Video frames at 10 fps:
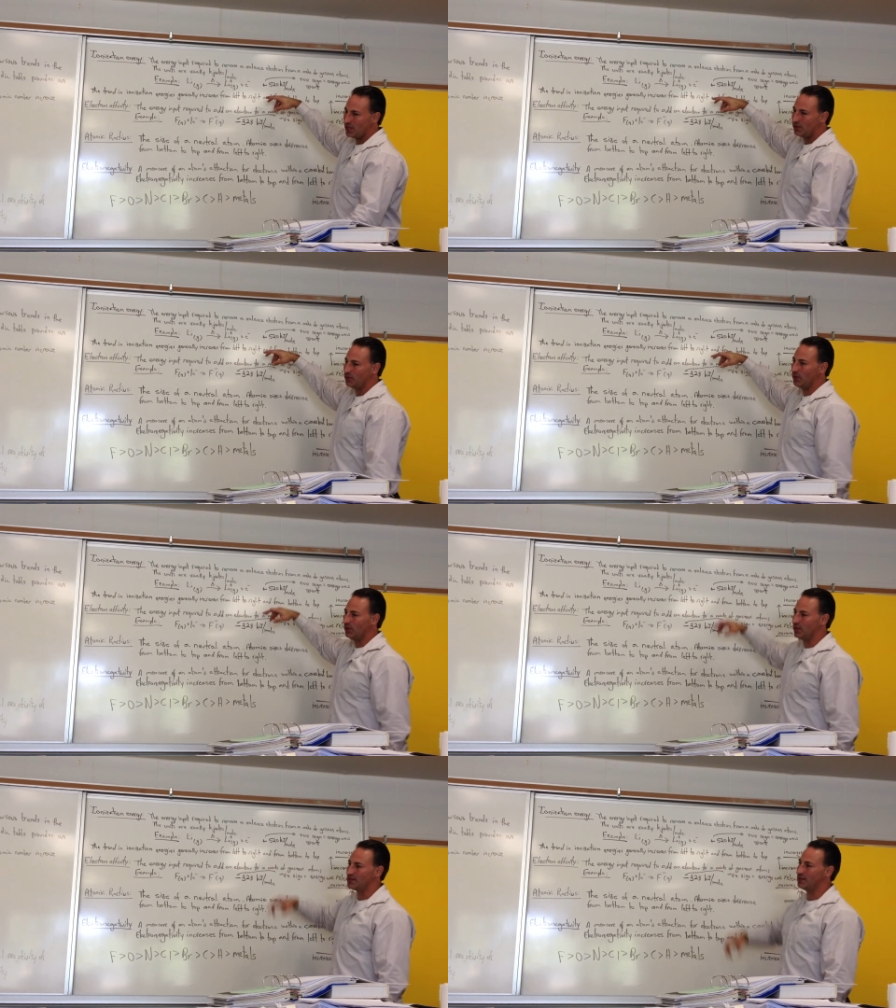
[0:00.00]
into
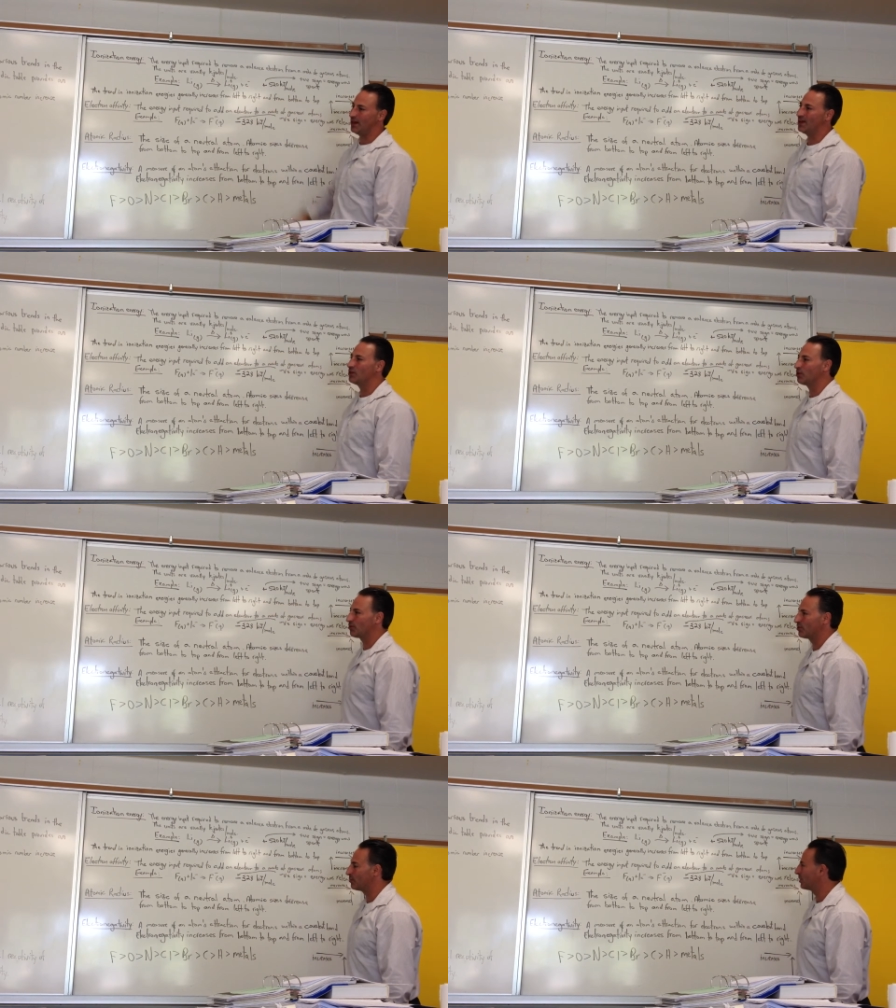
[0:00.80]
it. It's an
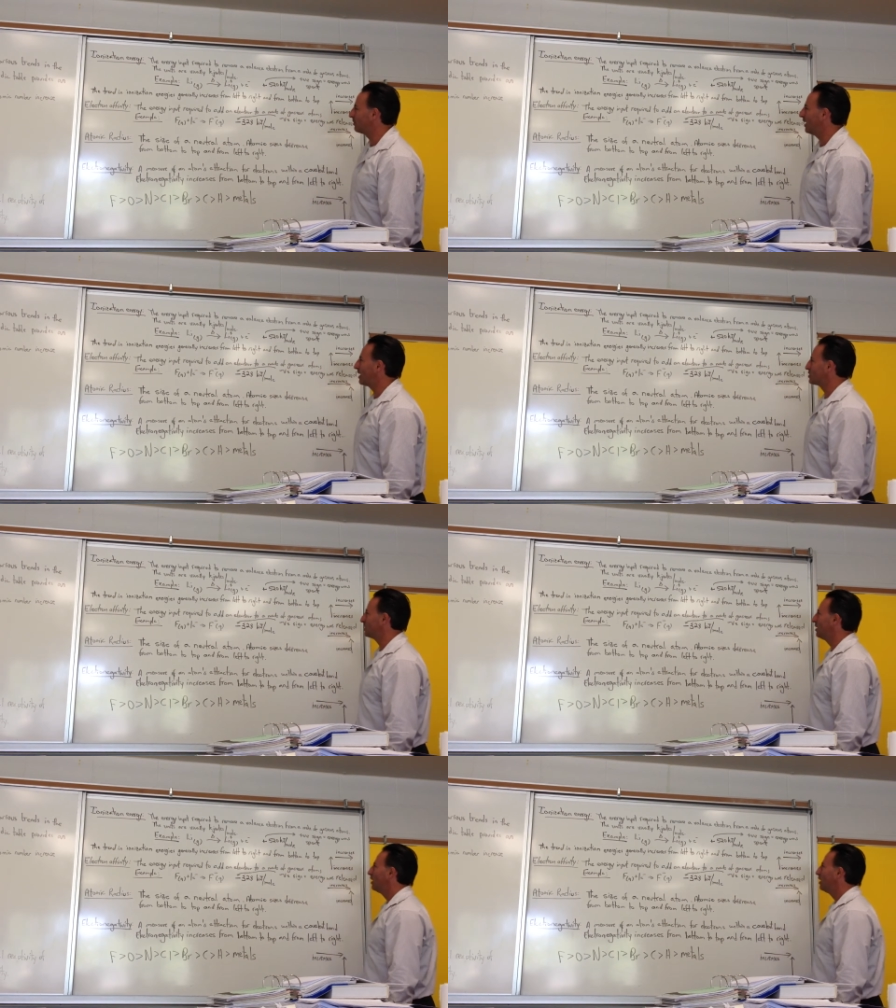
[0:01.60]
endothermic reaction.